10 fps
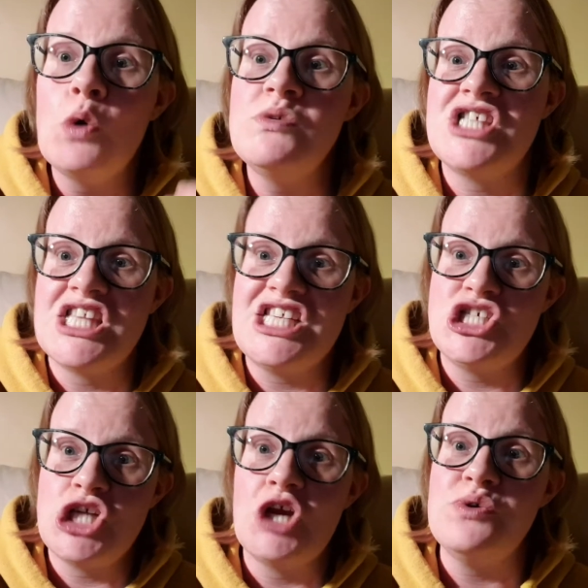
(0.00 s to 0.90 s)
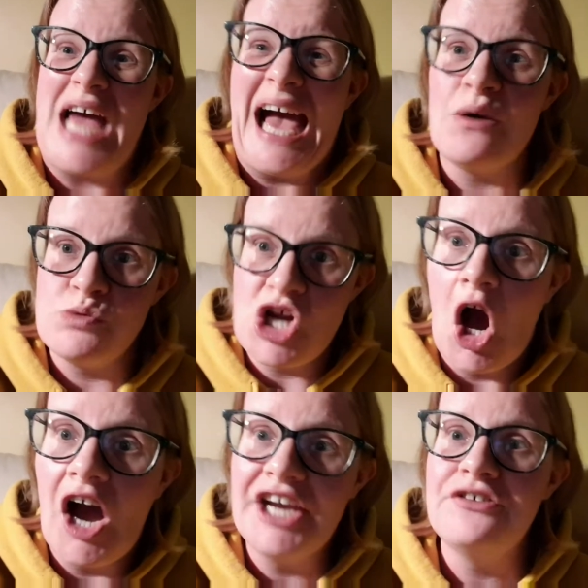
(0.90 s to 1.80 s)
was that they showed how
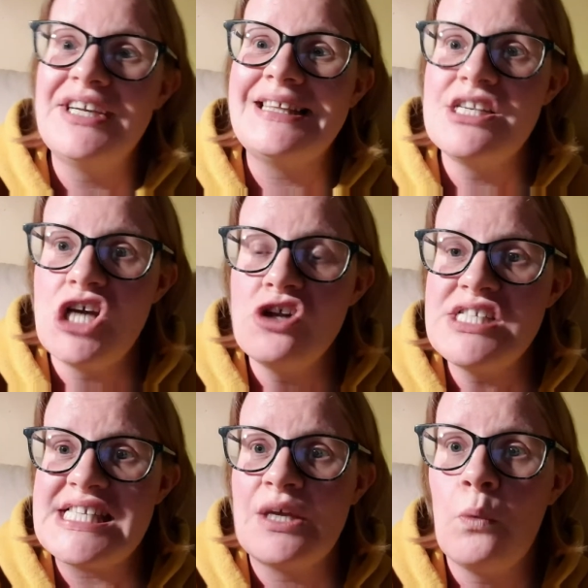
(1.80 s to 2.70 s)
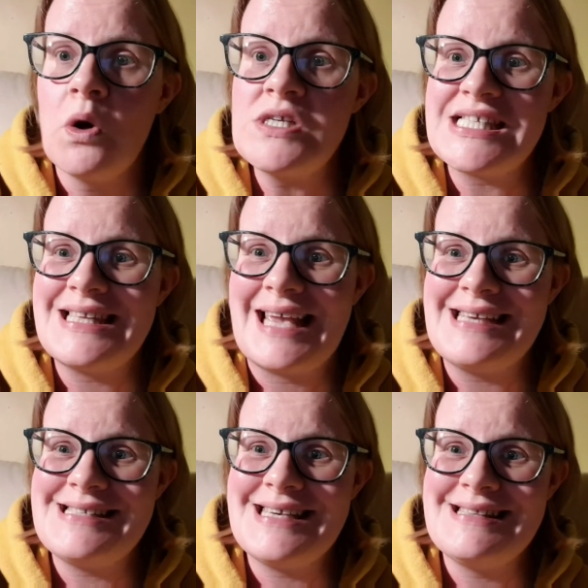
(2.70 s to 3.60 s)
tiring the dancing was in the
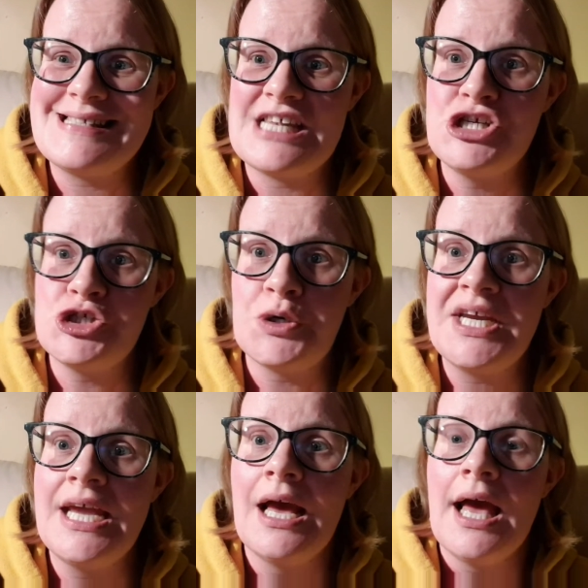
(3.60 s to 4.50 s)
18th century.